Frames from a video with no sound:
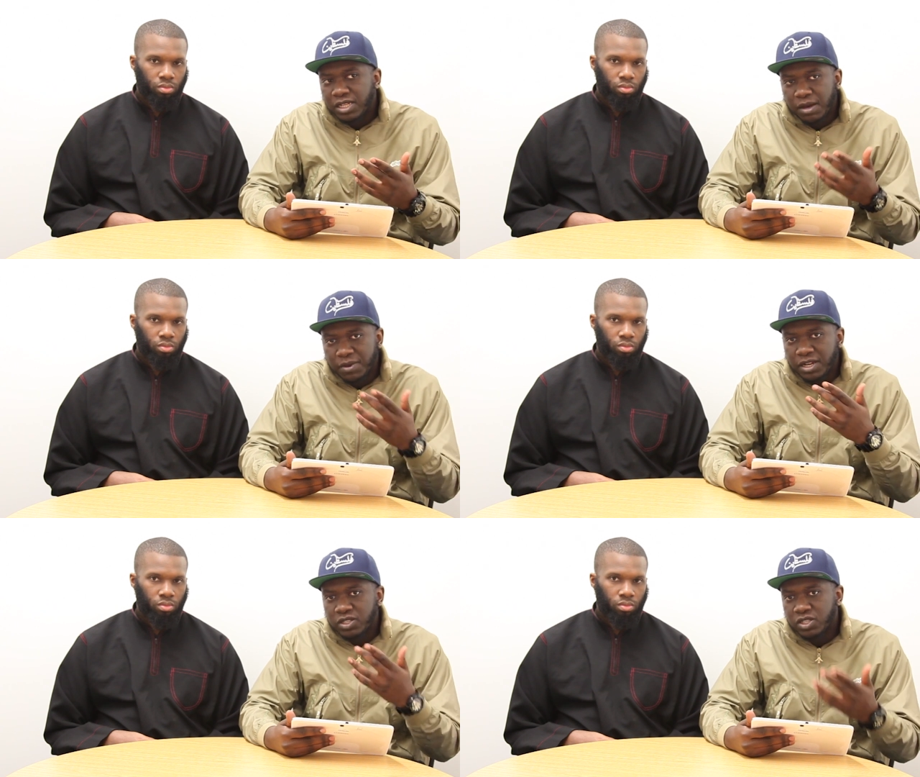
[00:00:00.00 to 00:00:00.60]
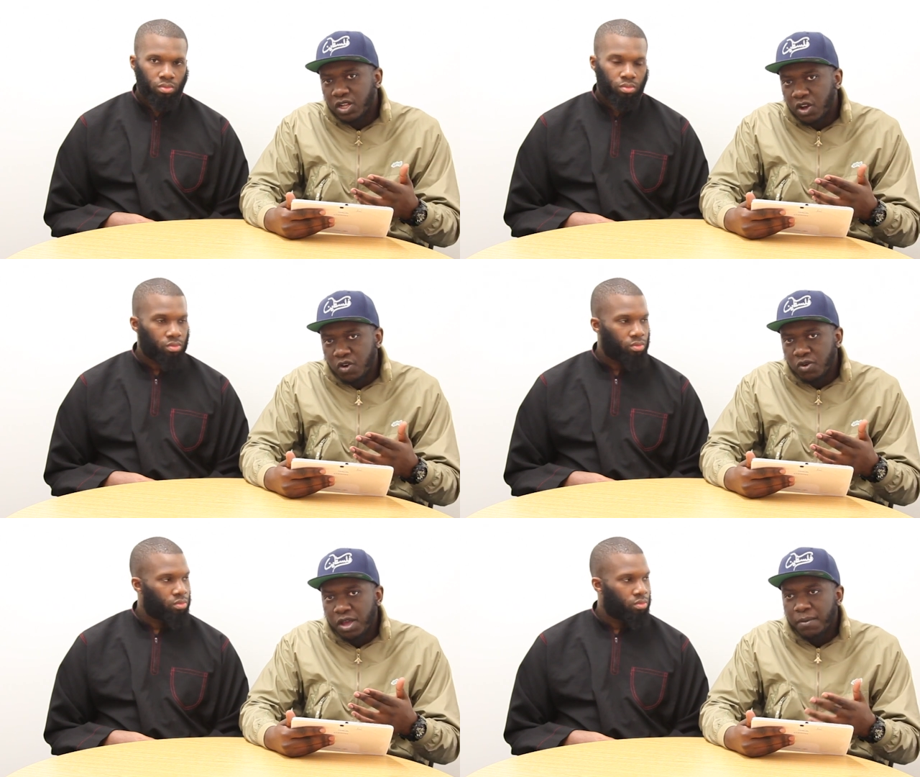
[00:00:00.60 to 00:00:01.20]
Speaker 1: coming in
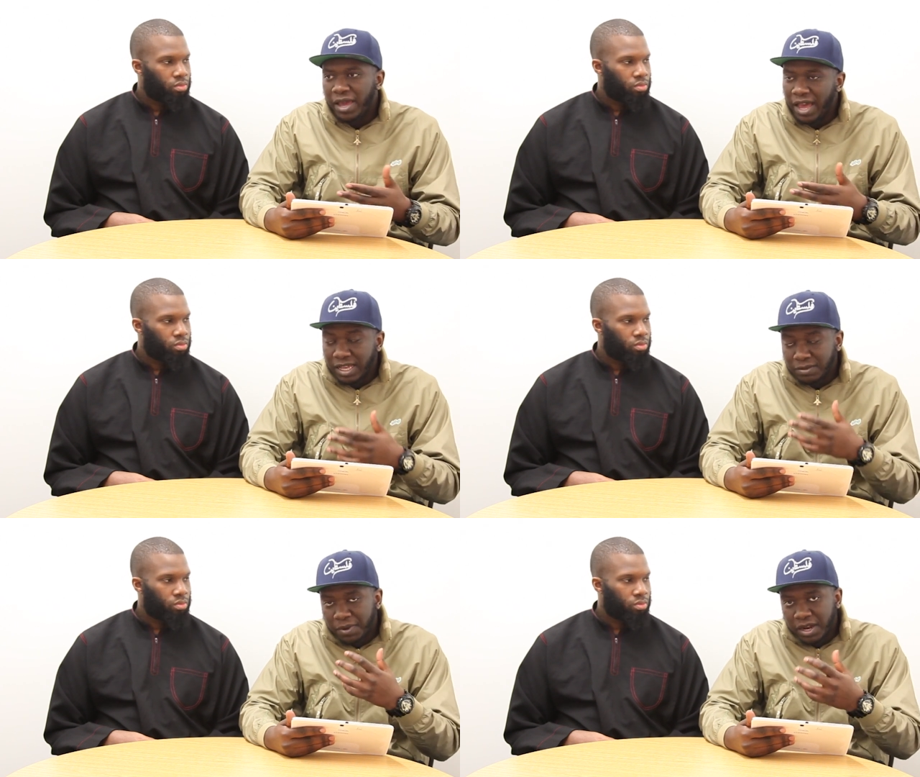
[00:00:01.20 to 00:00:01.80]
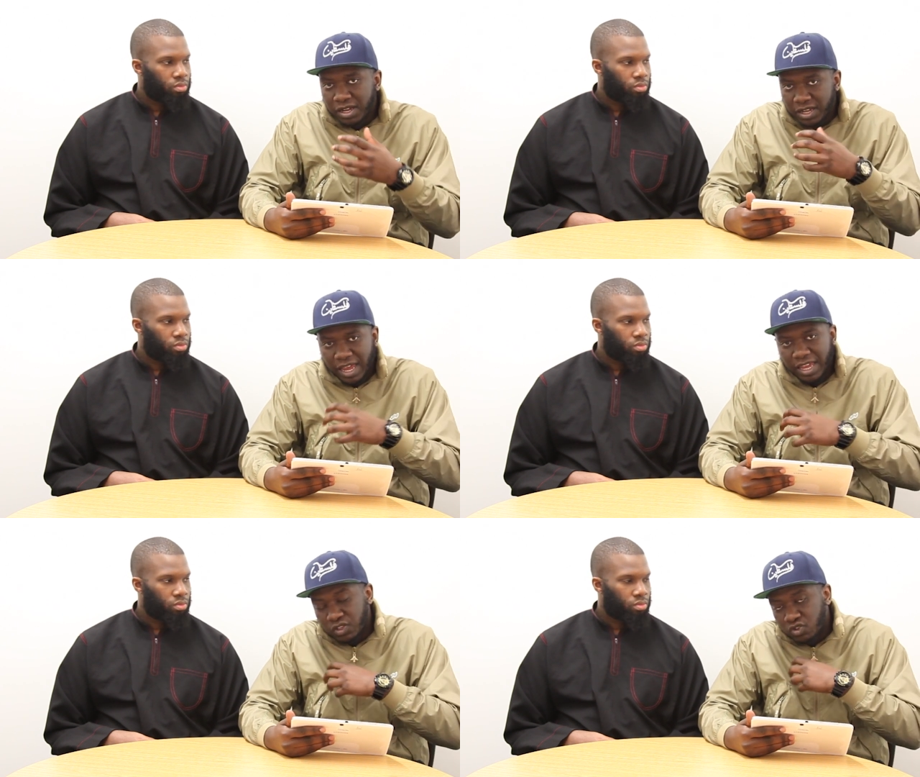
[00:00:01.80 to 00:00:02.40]
slow, but it has balaka
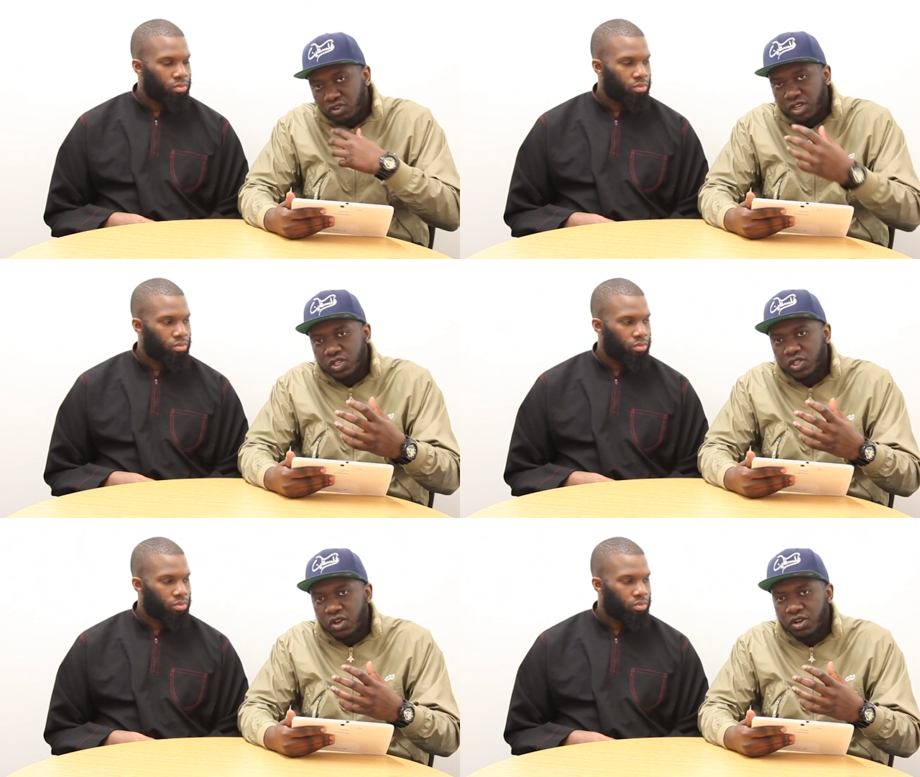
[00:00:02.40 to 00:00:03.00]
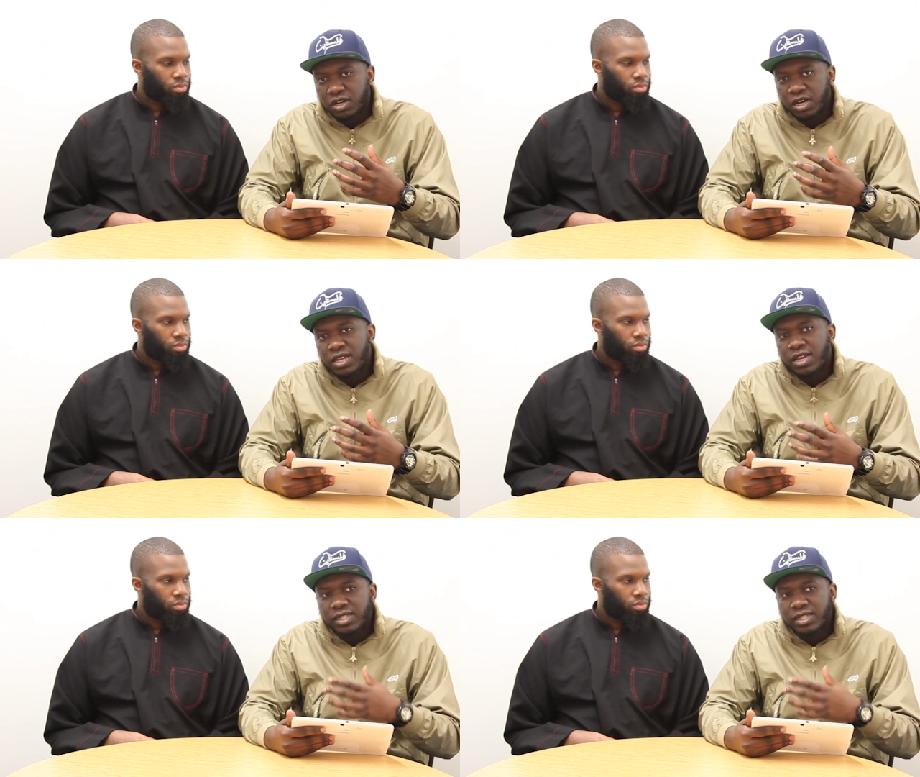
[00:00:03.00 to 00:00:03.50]
that it stretches longer.